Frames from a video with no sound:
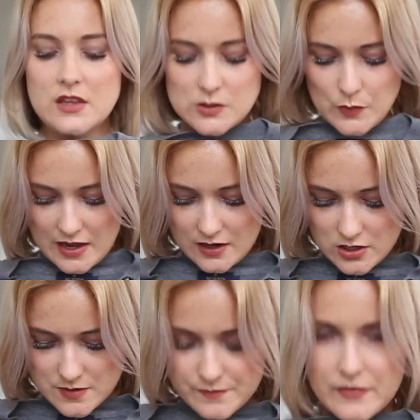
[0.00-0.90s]

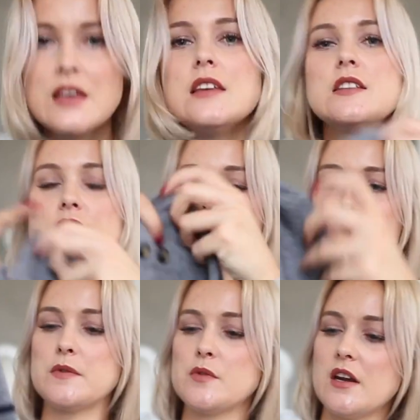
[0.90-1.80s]
sweater,
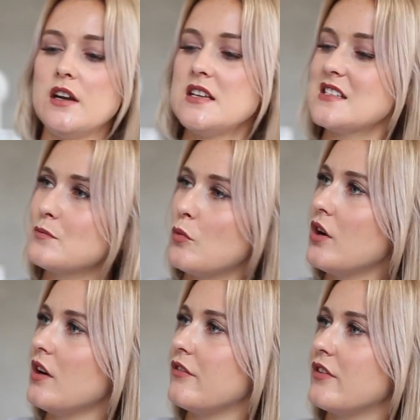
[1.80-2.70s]
striped sweater. It's
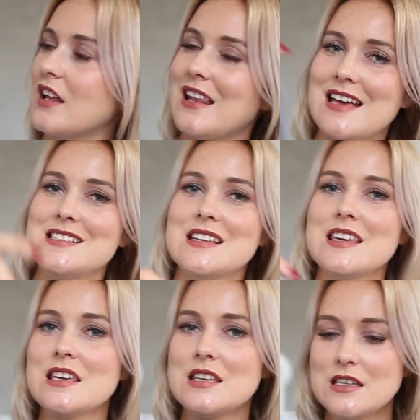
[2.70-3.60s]
more of a
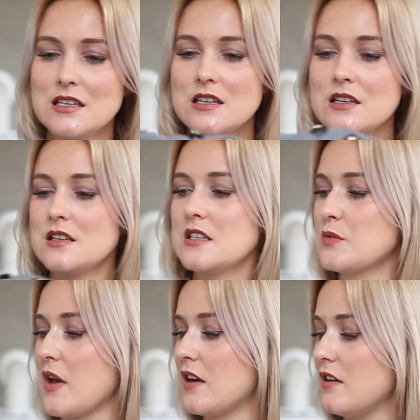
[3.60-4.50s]
classic
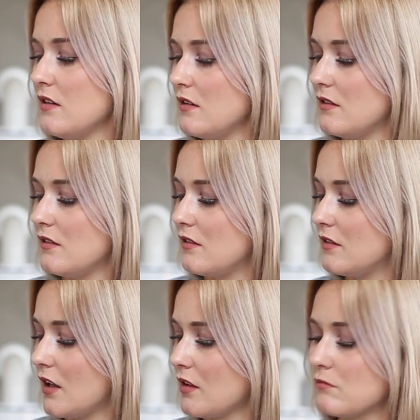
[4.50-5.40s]
sweater,
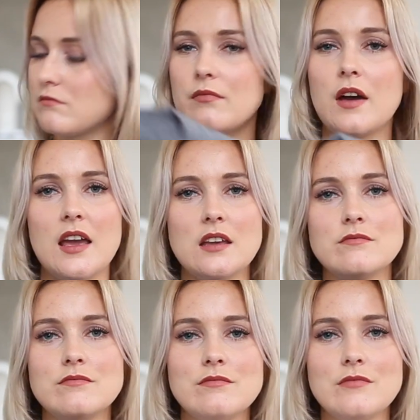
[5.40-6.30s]
not
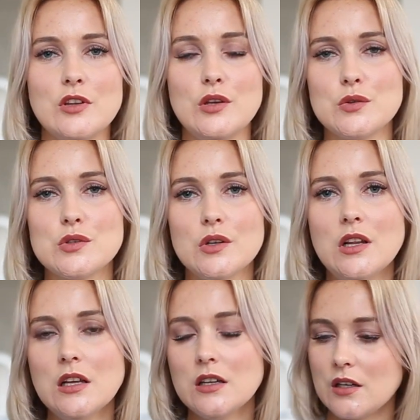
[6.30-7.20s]
my
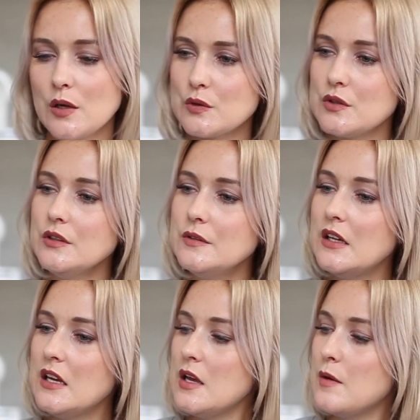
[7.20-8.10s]
usual go-to,
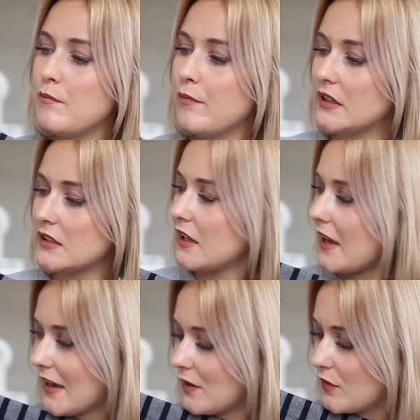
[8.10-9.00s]
but
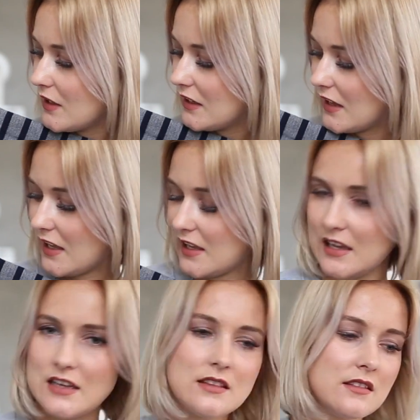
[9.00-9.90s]
I really like
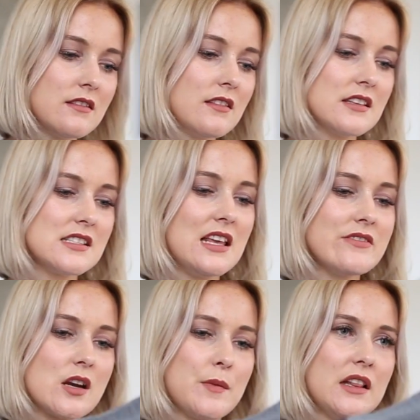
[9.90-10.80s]
it. The
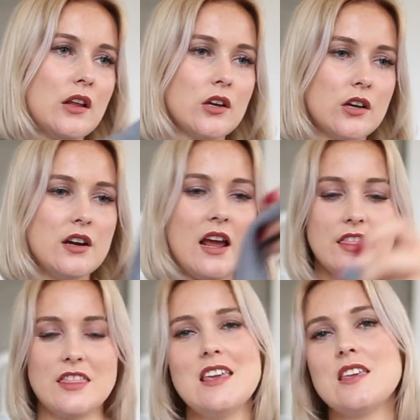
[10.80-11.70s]
sleeves are a bit longer. I
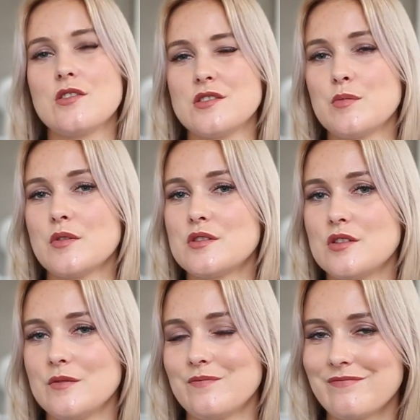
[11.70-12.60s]
think you're supposed
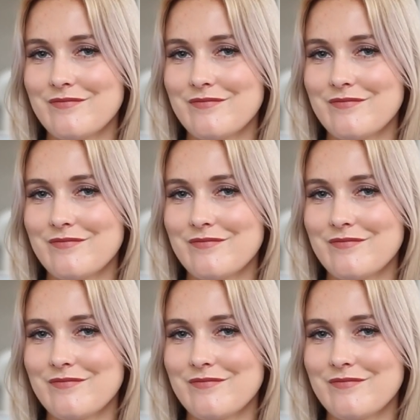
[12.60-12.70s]
to